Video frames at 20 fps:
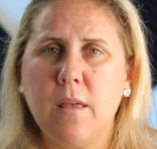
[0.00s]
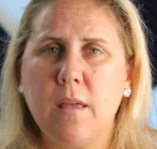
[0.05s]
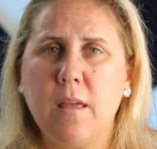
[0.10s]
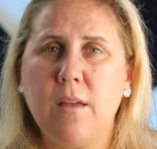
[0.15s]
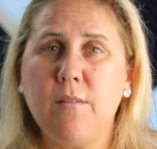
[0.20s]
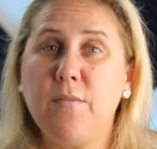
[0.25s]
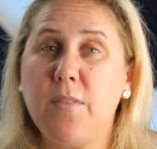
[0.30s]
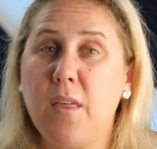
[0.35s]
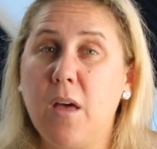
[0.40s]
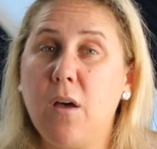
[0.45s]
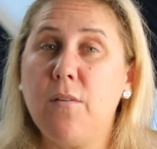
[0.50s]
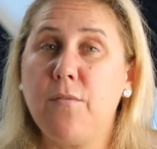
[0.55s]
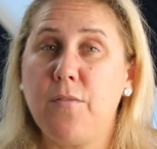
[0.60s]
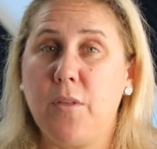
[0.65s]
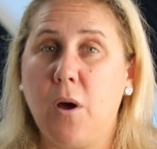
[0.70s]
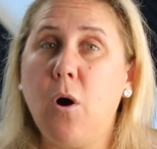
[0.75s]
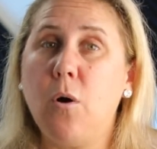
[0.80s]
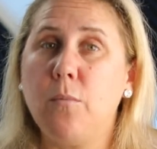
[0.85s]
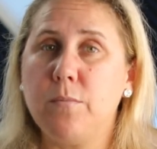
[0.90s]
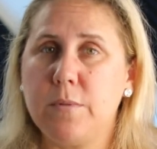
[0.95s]
if the
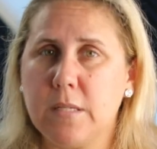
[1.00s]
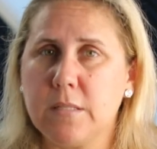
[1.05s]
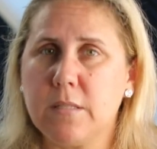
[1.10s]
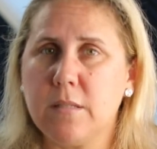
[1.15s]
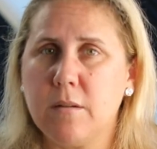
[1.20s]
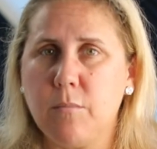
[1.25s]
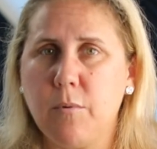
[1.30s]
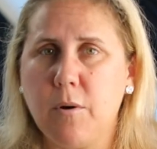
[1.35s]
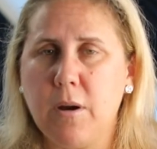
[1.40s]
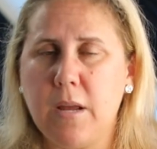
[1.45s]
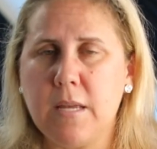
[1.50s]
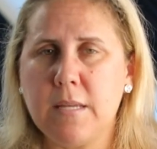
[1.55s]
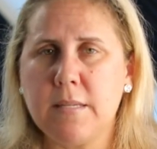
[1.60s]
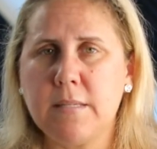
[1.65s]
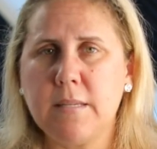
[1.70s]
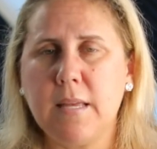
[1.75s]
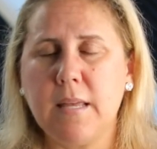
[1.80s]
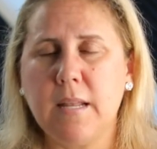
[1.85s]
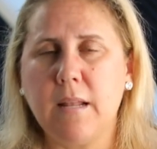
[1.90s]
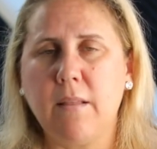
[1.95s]
home doesn't appraise,
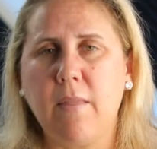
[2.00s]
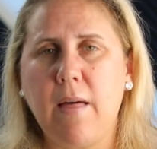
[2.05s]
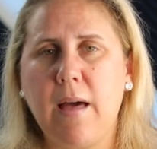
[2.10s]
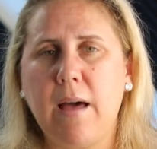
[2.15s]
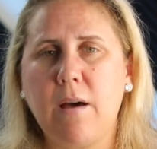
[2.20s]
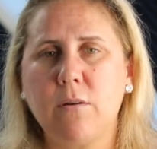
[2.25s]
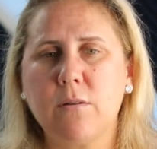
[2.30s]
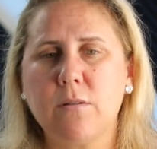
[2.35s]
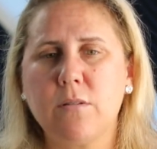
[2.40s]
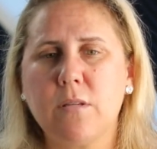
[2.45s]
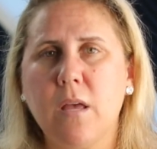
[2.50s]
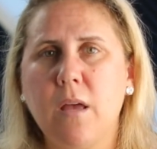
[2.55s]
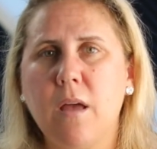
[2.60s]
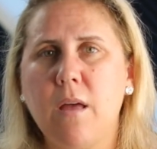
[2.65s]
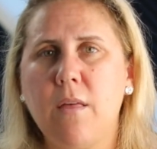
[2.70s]
it allows